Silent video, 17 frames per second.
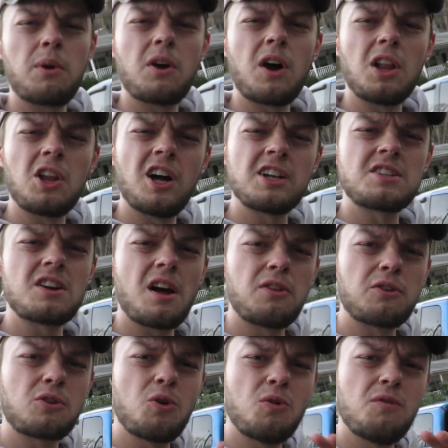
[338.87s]
we got lots of
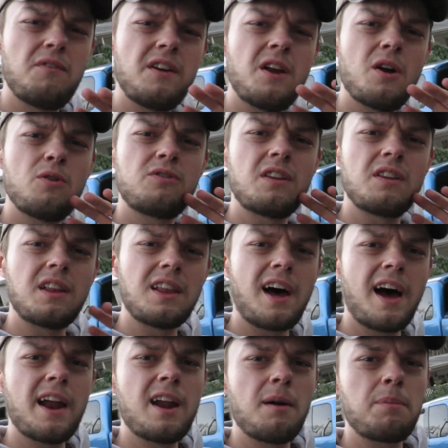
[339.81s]
other cool videos in the
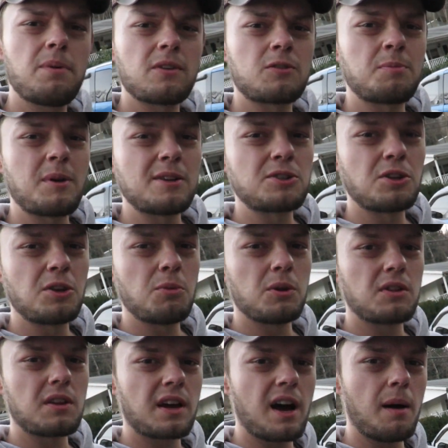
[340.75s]
lineup, especially
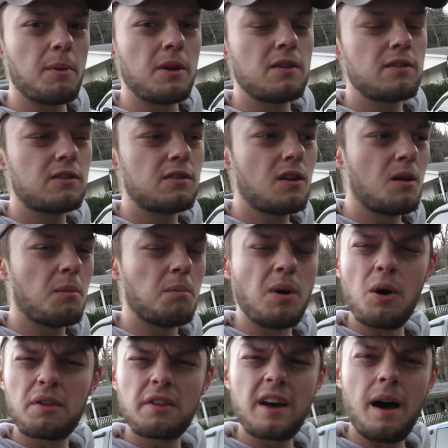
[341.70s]
with the Cummins,
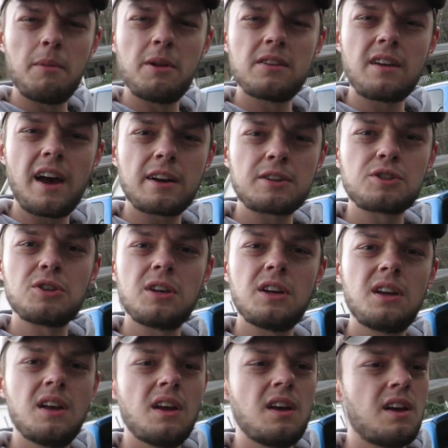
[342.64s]
both Cummins
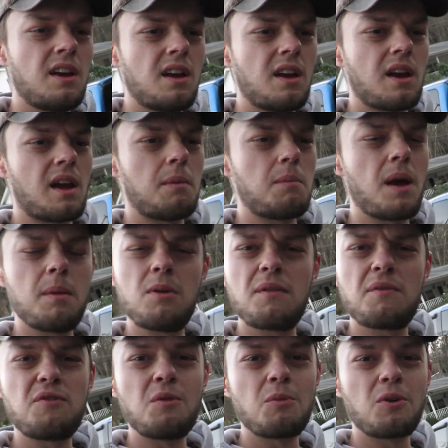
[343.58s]
actually, and
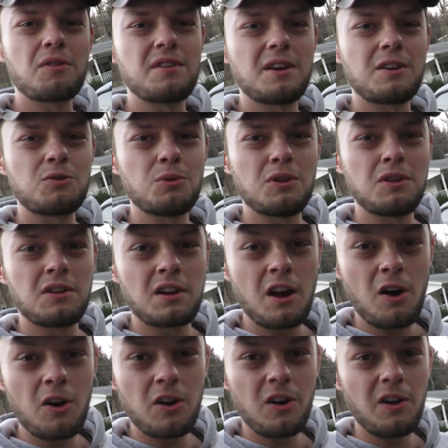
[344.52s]
maybe a few more things with the
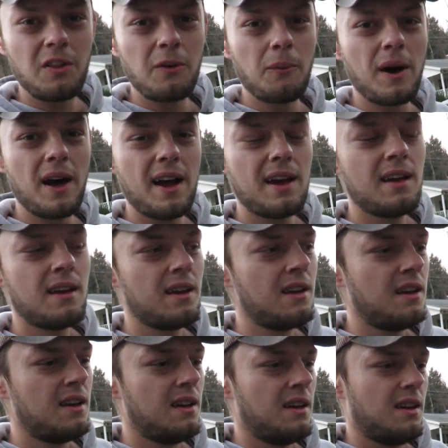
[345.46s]
Dakota on the way.
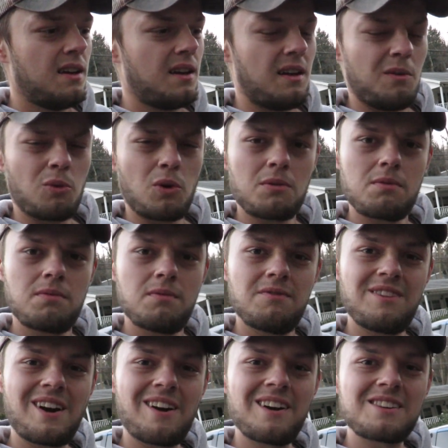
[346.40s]
And we're
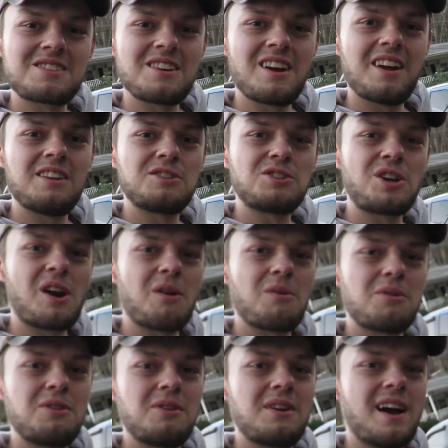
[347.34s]
very excited to share
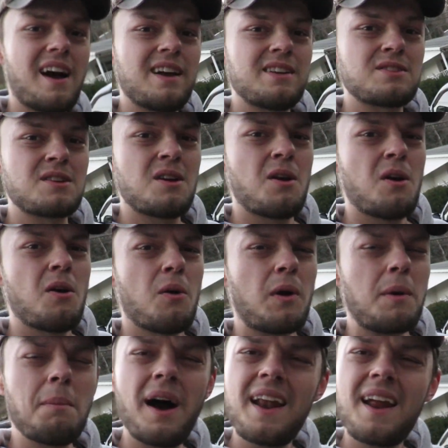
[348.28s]
it with you guys.
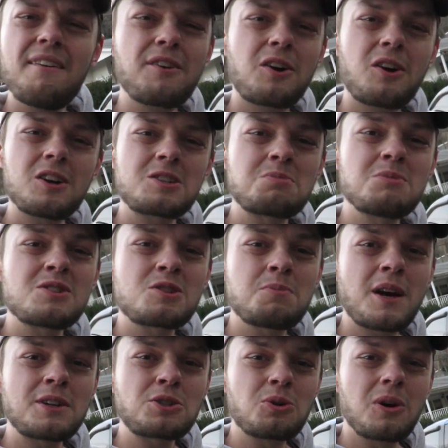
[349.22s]
We might have a Christmas
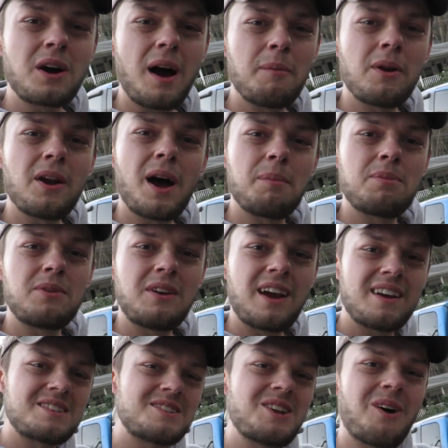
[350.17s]
special coming up. You
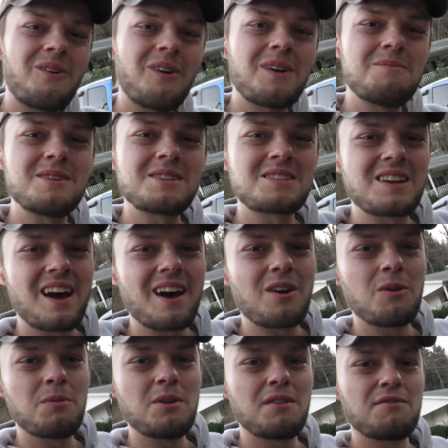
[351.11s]
guys don't want to miss
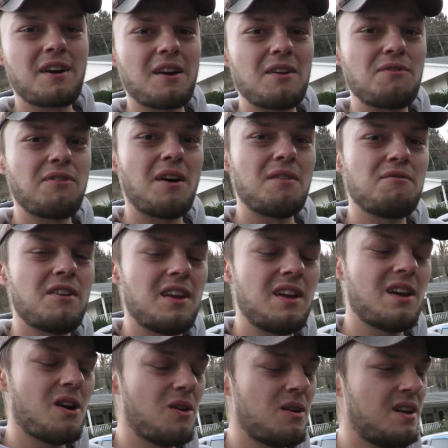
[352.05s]
that. It'll be a very fun
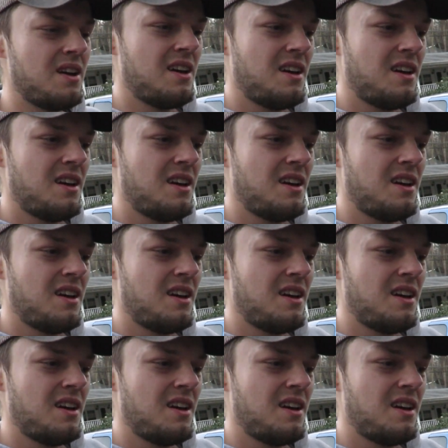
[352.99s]
video.